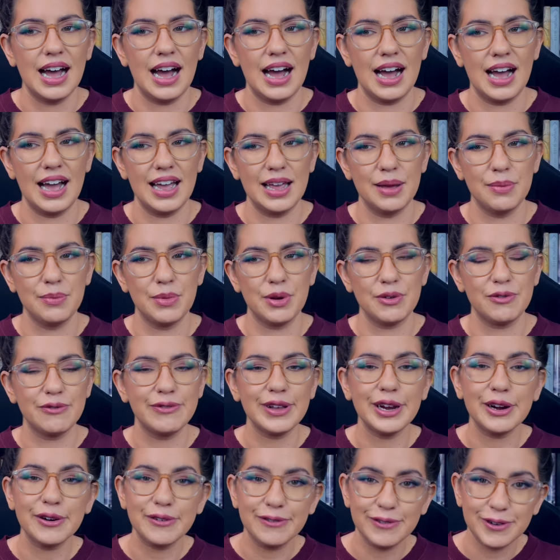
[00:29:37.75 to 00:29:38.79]
I am
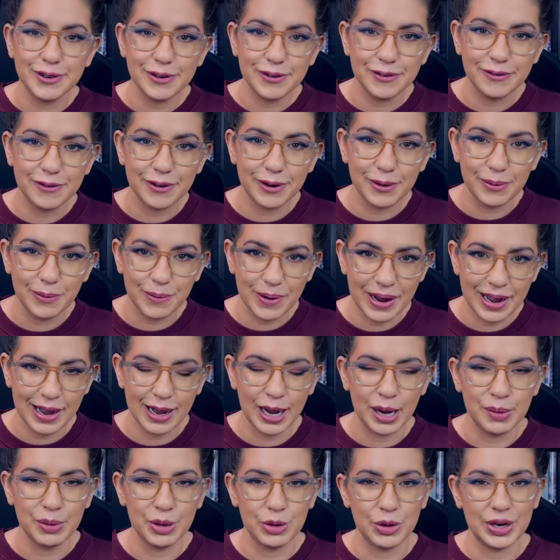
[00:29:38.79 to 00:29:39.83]
fearful for what
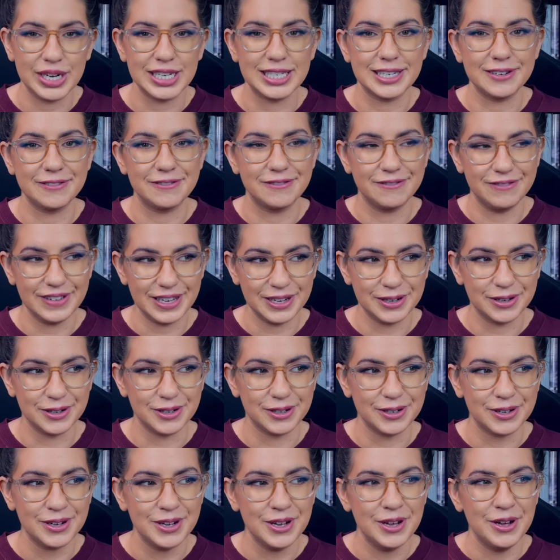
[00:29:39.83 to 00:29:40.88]
I'm going to
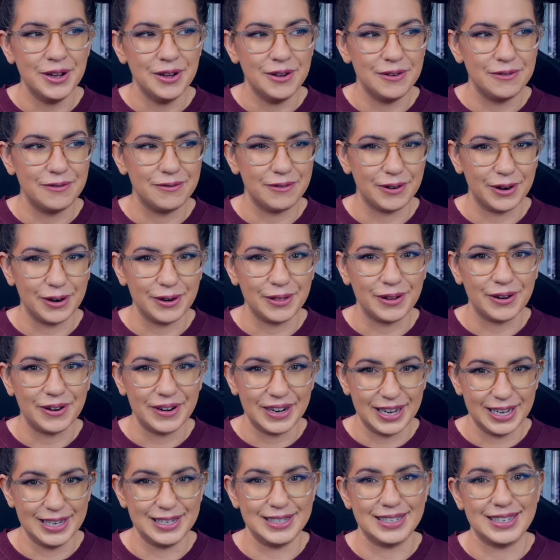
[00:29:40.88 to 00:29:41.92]
feel further
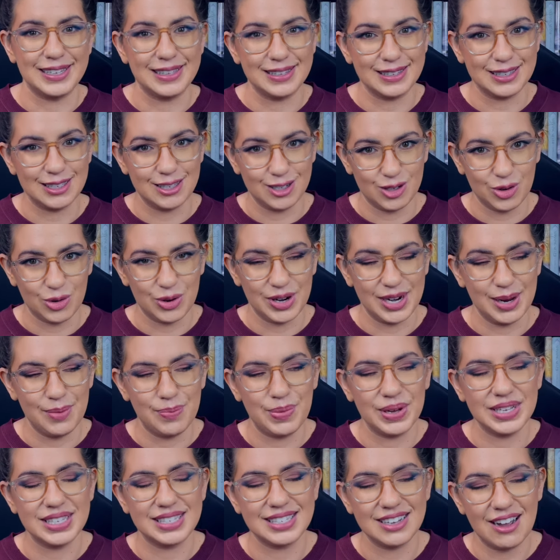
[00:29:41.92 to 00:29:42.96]
into the story.
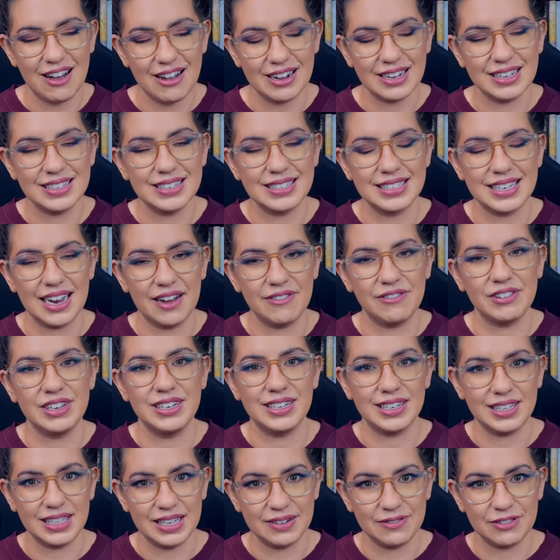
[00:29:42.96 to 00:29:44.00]
But Saga is definitely
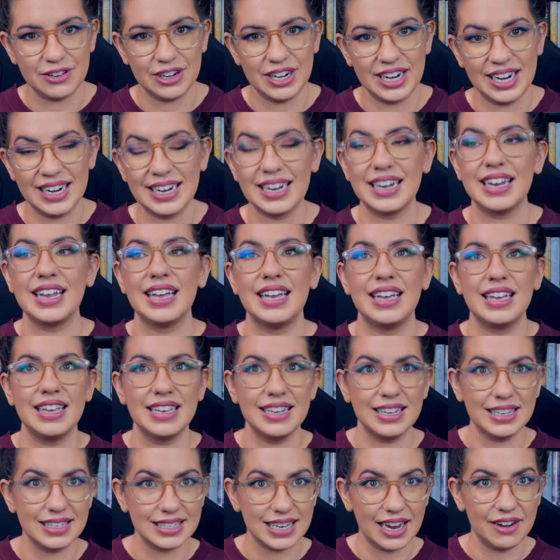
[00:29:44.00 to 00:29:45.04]
delivering. It
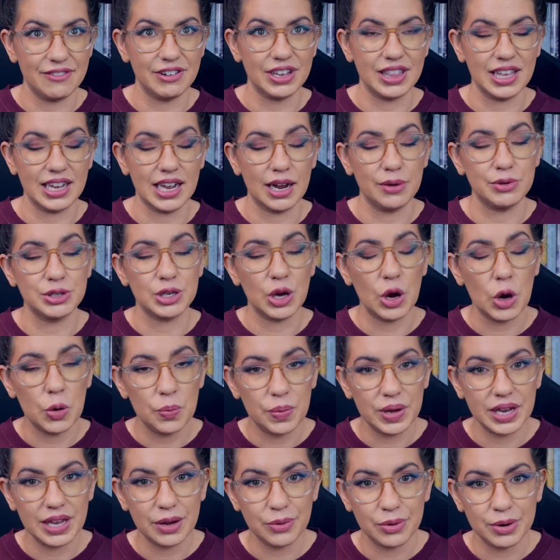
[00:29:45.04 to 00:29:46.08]
is everything I was
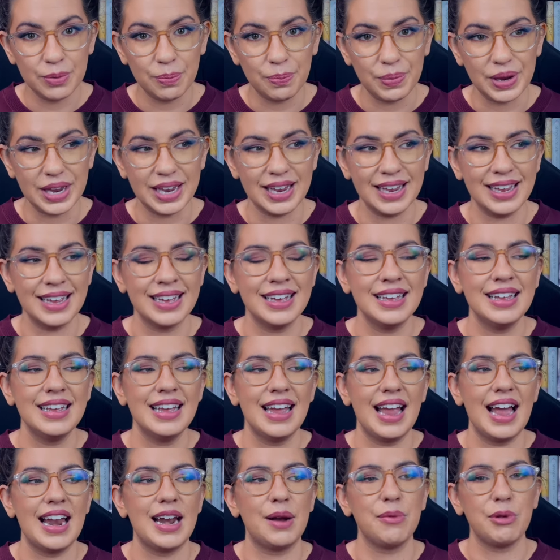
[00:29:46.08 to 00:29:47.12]
hoping it would be,
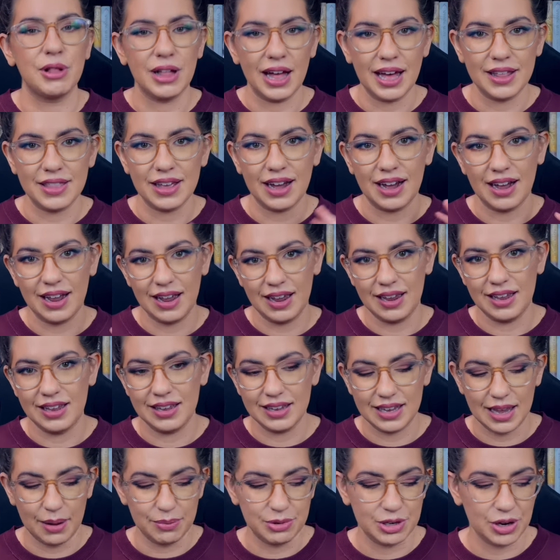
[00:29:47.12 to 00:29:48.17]
and I'm glad that I
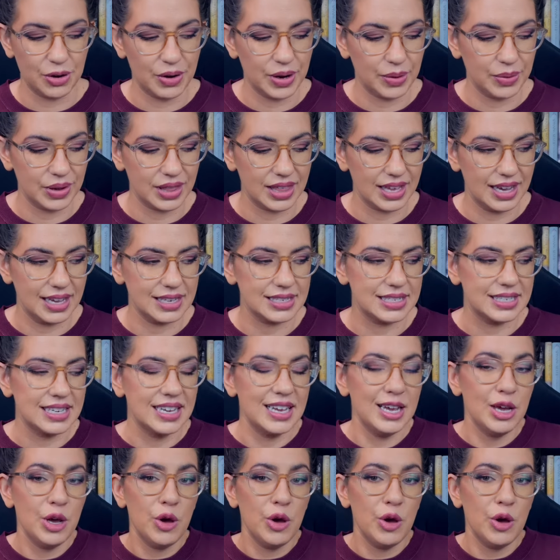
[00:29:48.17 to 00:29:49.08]
kept going with it.